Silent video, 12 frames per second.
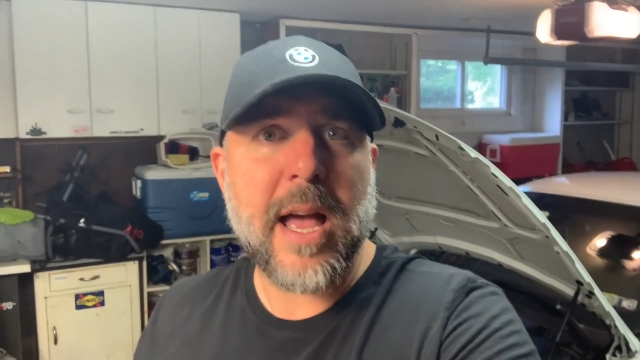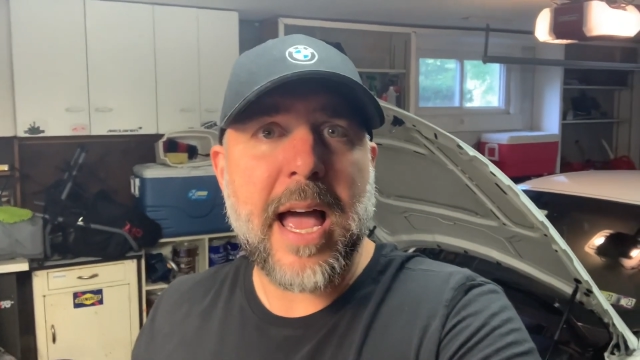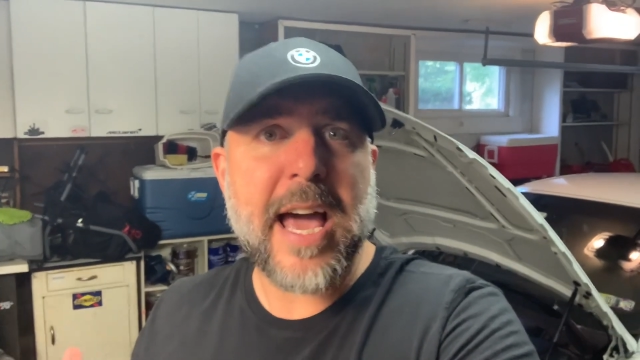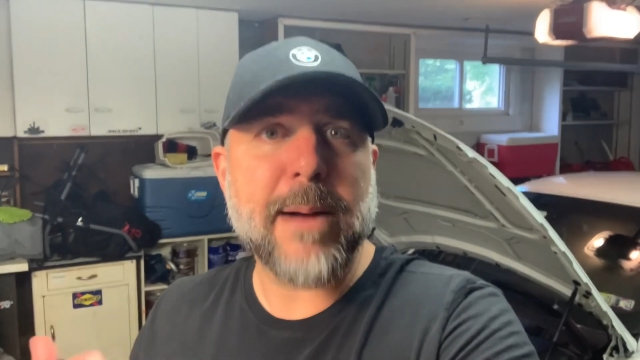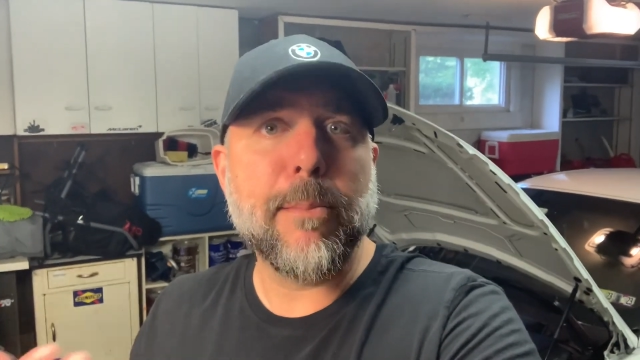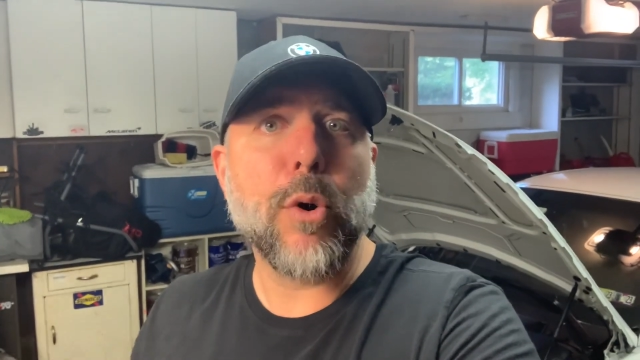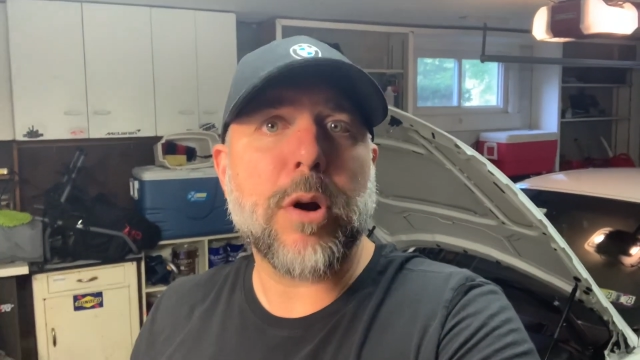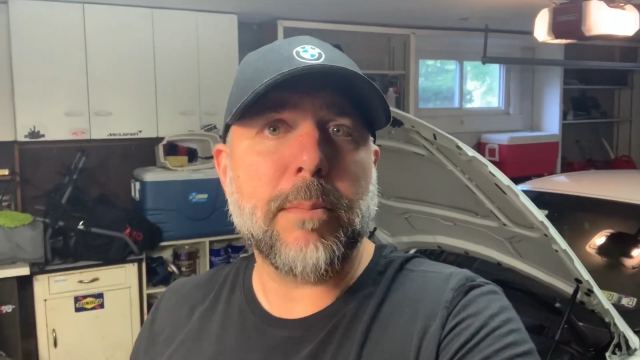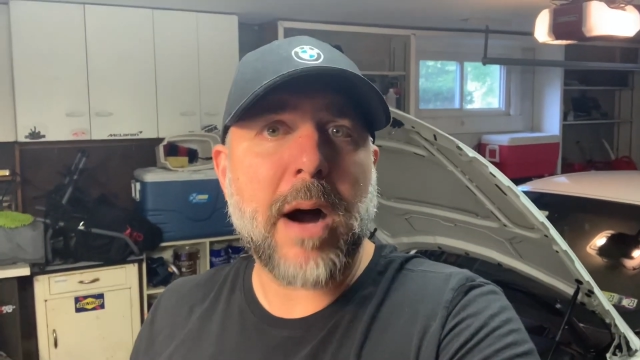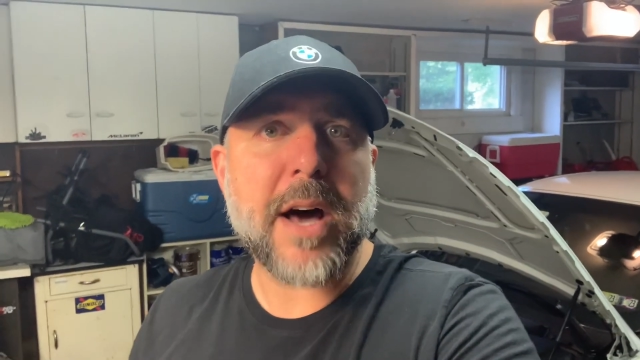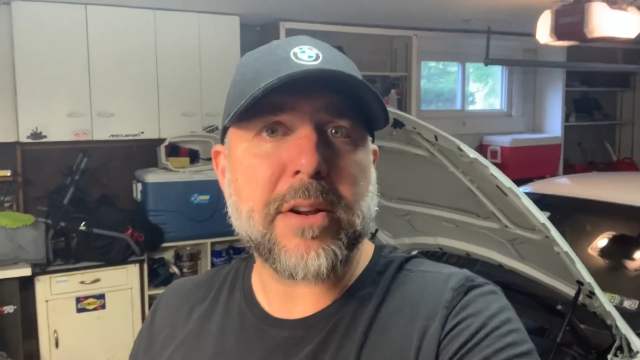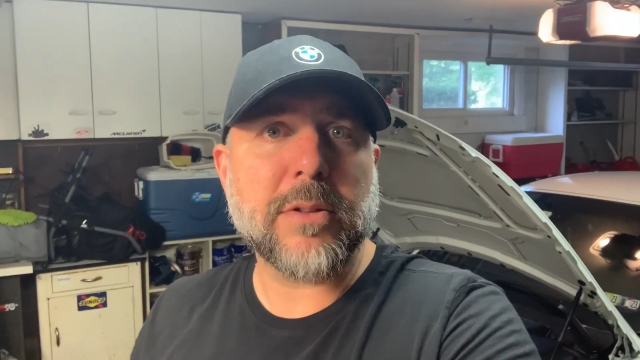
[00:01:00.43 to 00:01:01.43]
and a more
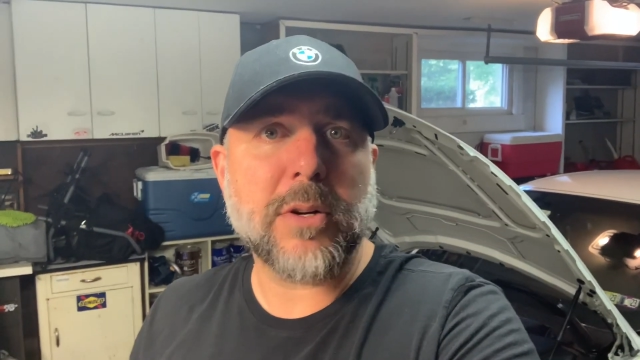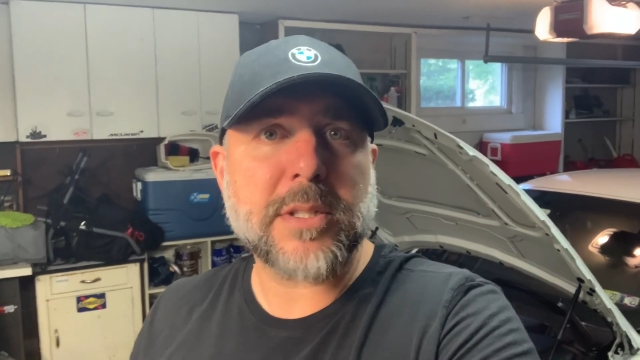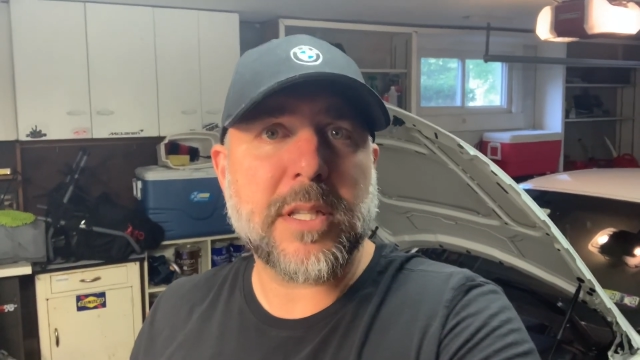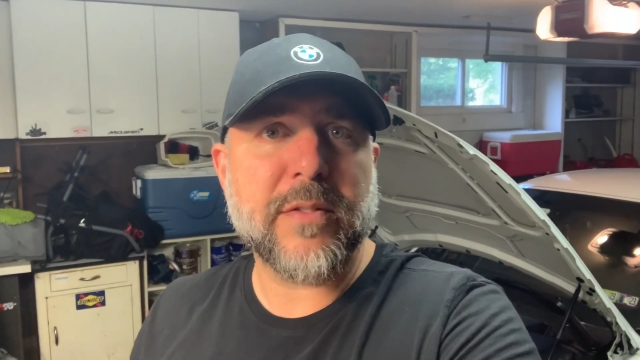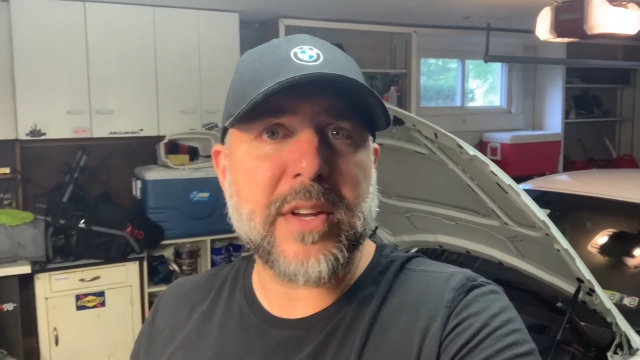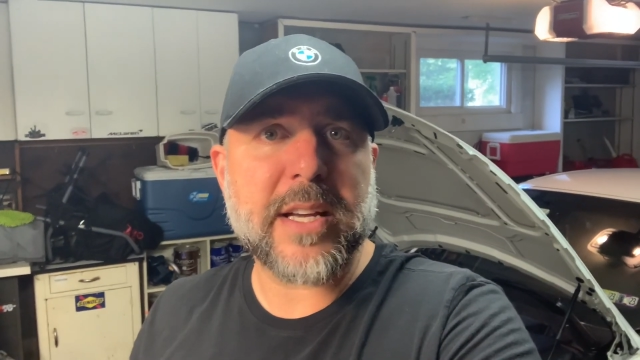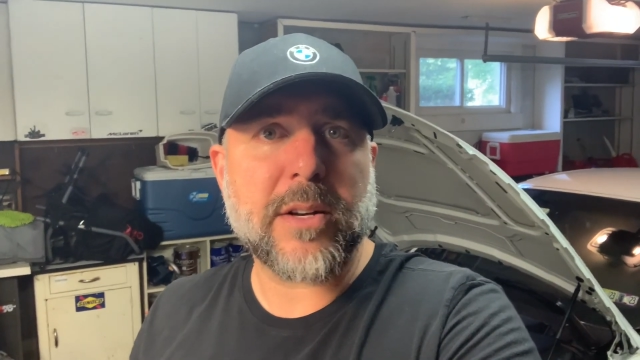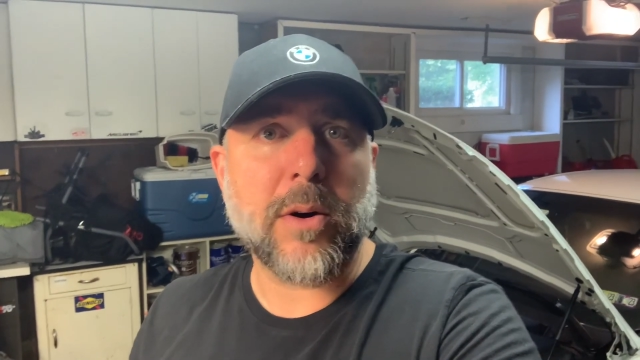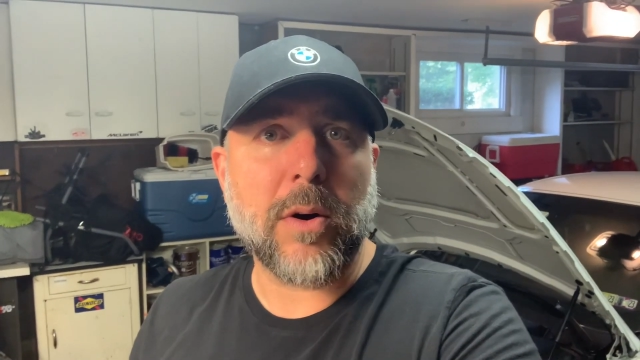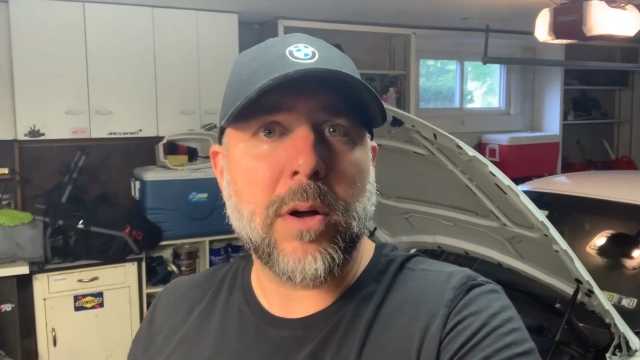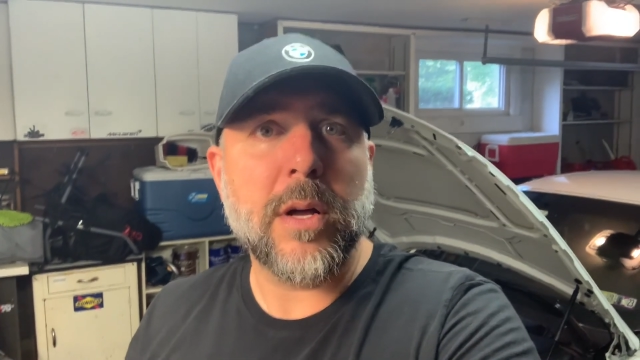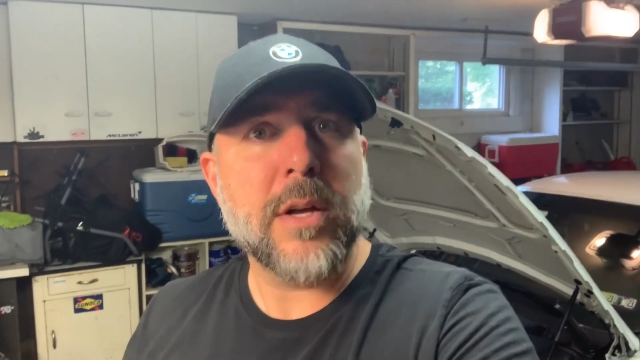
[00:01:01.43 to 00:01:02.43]
modern look to the
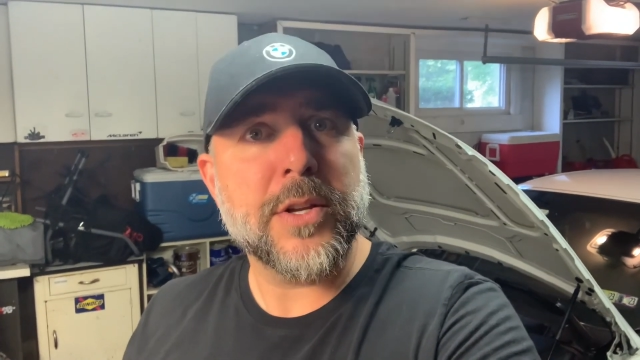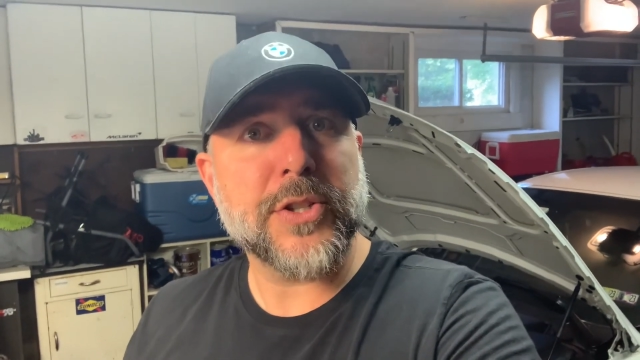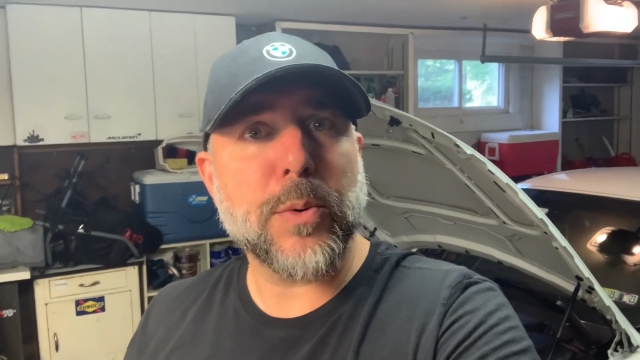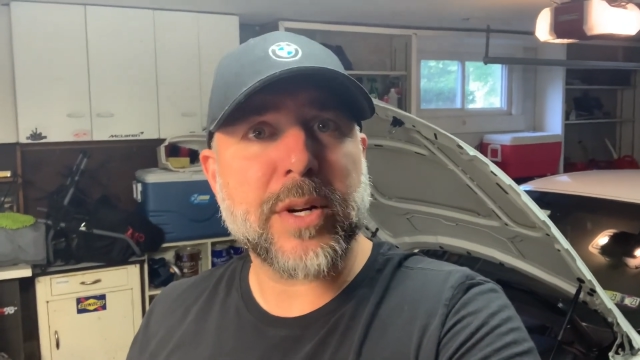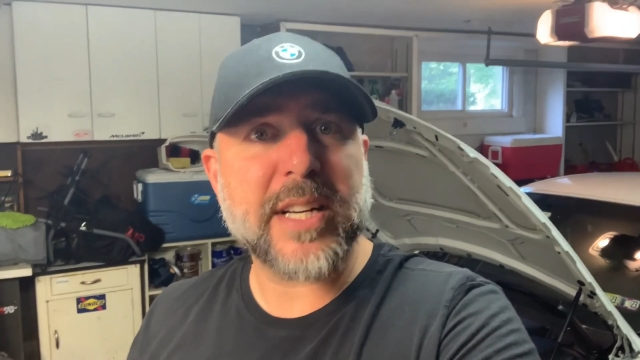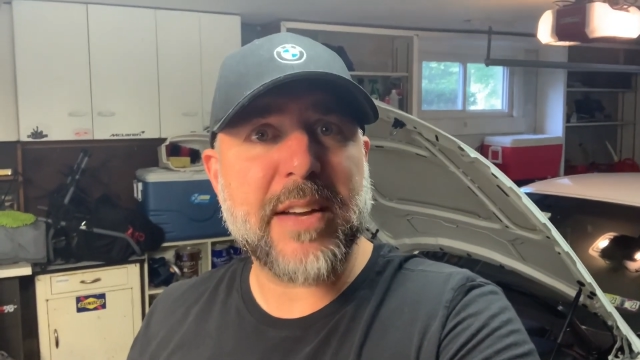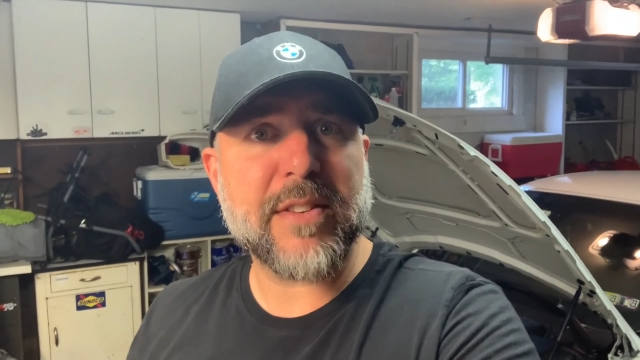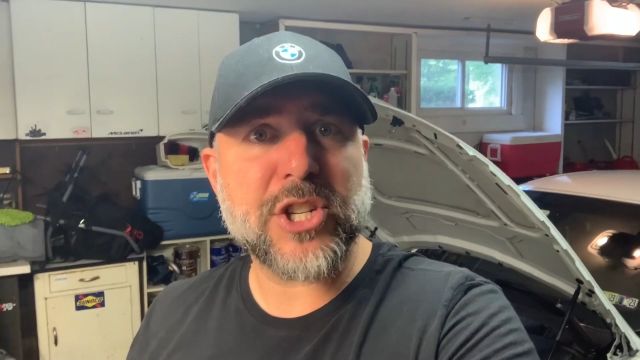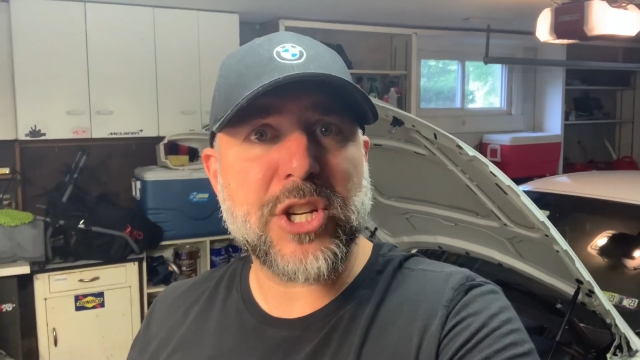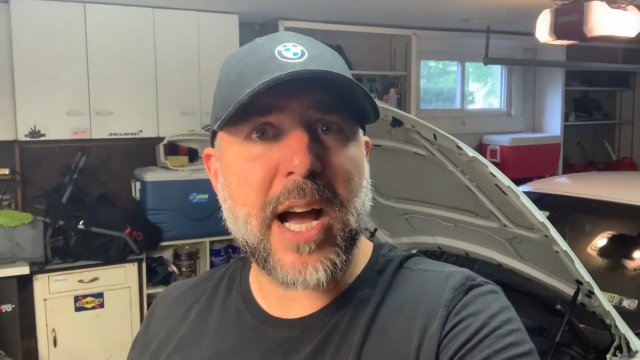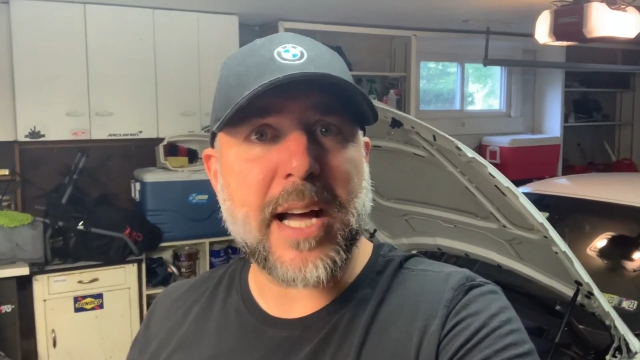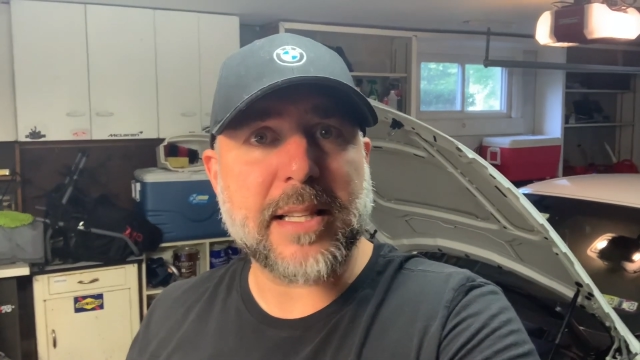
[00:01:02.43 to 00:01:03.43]
vehicle. So we're gonna give it a
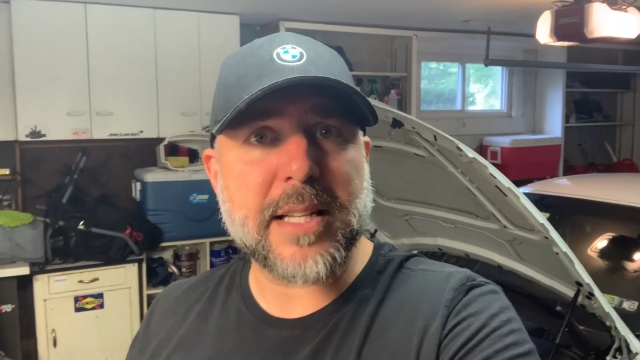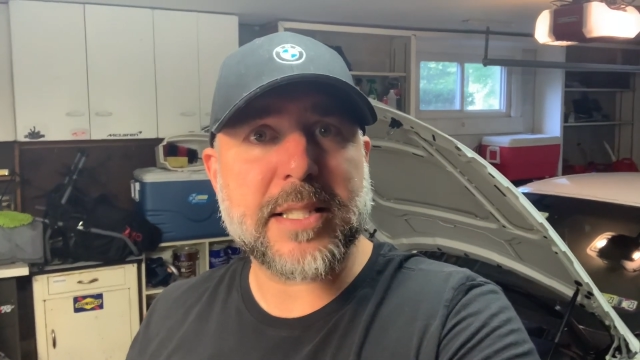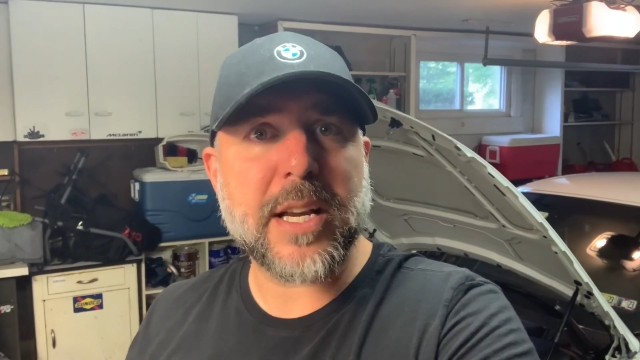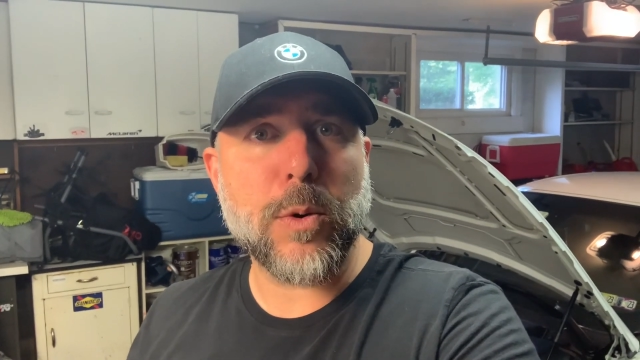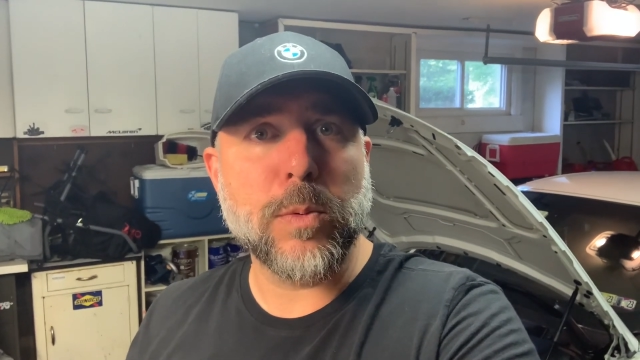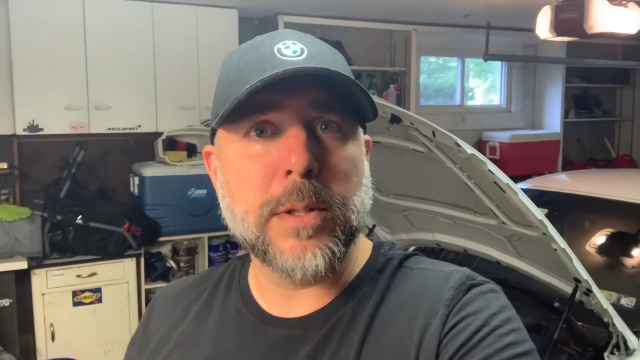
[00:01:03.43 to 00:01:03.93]
shot. Let's go.